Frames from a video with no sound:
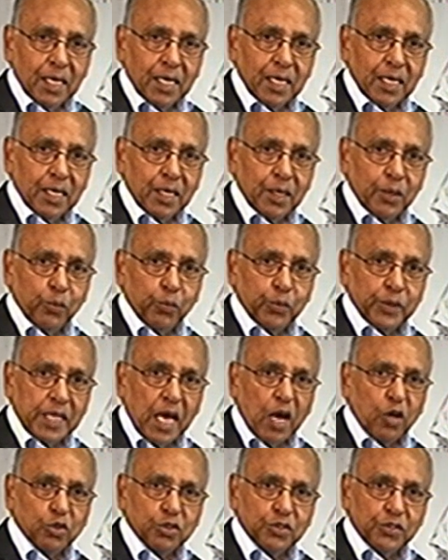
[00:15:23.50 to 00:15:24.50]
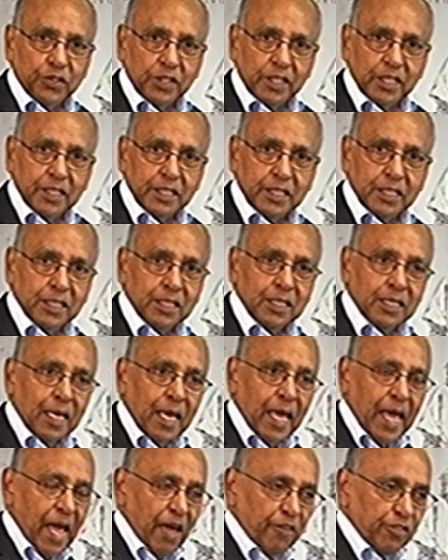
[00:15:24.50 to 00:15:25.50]
uh, without really
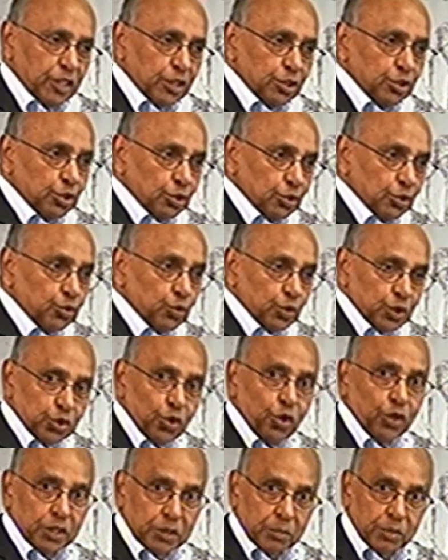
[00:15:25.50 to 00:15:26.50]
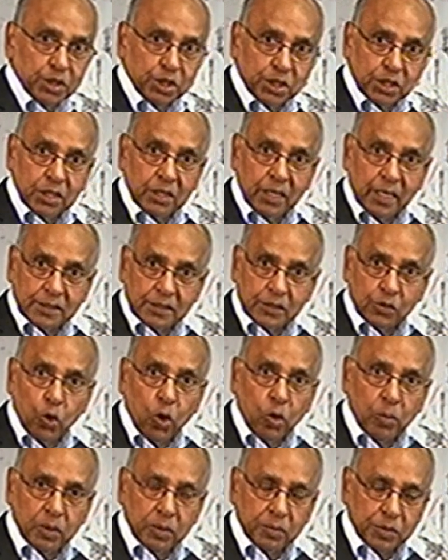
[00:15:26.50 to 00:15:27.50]
having to switch on the machine as a
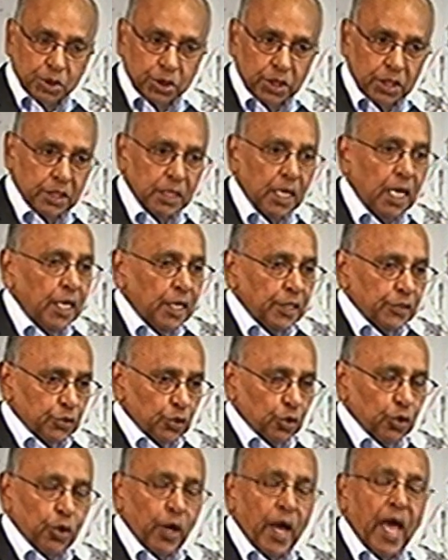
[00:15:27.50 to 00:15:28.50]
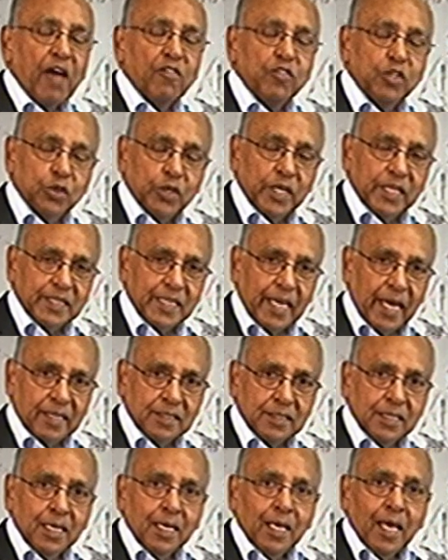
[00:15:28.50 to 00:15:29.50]
normal machine so have a look at
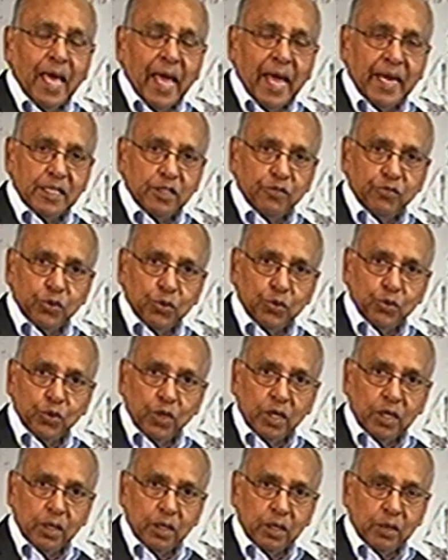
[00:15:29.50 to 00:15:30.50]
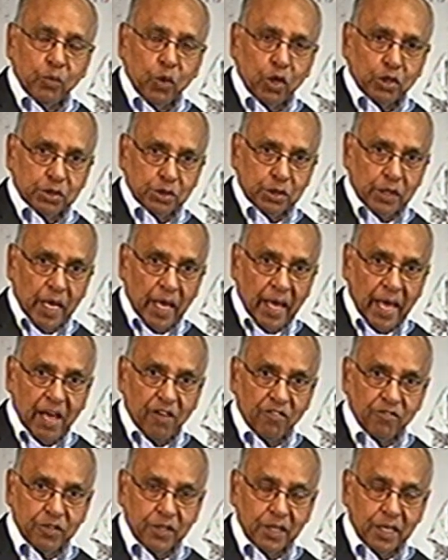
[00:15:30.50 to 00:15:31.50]
that and if you uh, want to
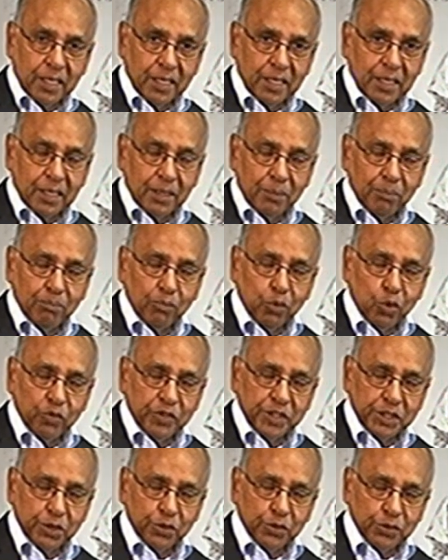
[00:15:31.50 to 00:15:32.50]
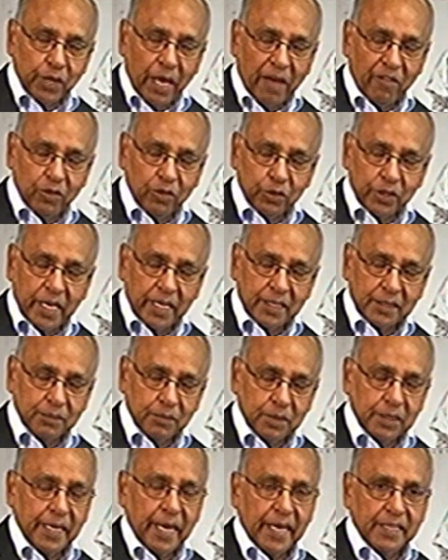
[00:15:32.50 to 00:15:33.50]
have uh, more videos have a look at
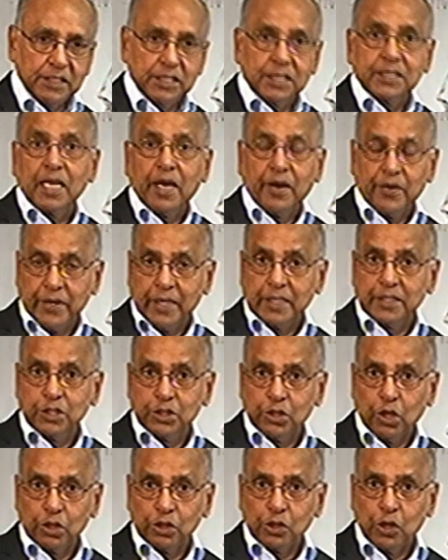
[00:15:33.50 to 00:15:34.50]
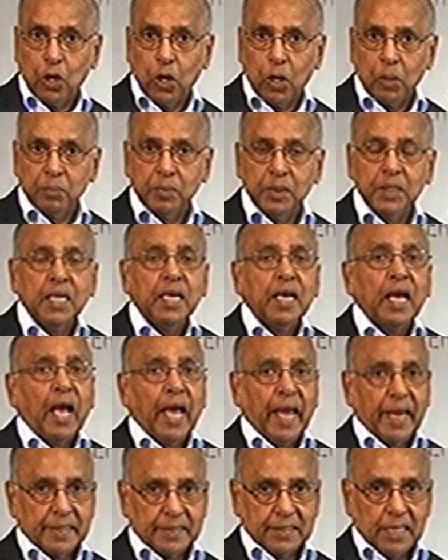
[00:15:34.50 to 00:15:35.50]
gaggiadirect.com
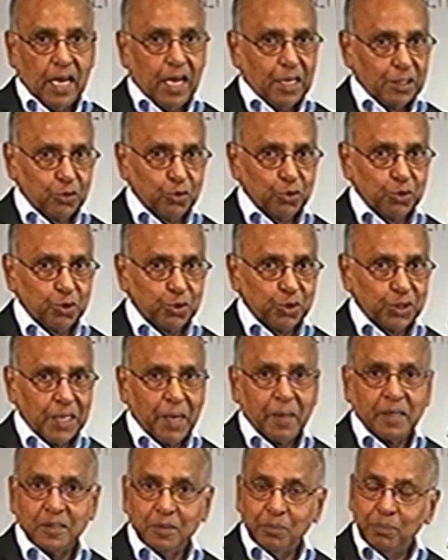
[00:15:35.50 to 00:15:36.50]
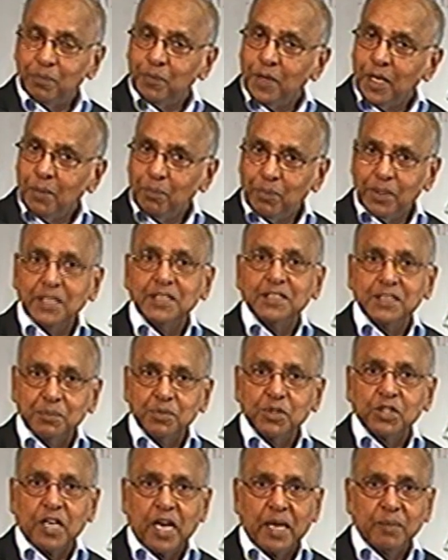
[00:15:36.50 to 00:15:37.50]
and our youtube channel please
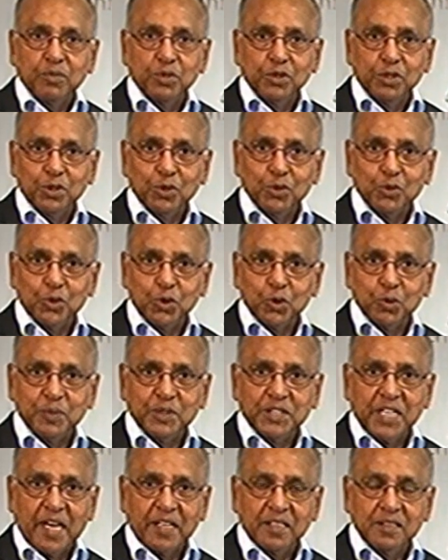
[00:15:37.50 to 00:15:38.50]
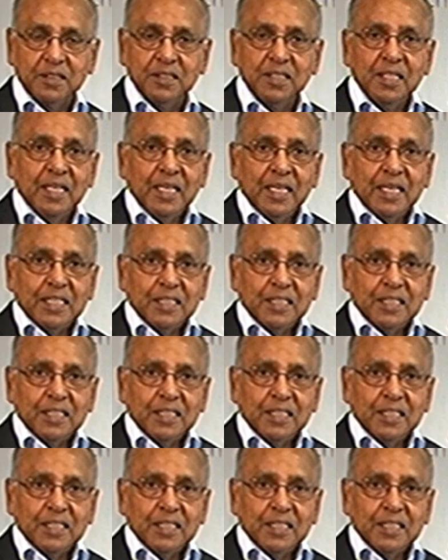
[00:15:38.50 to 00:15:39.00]
subscribe to the youtube channel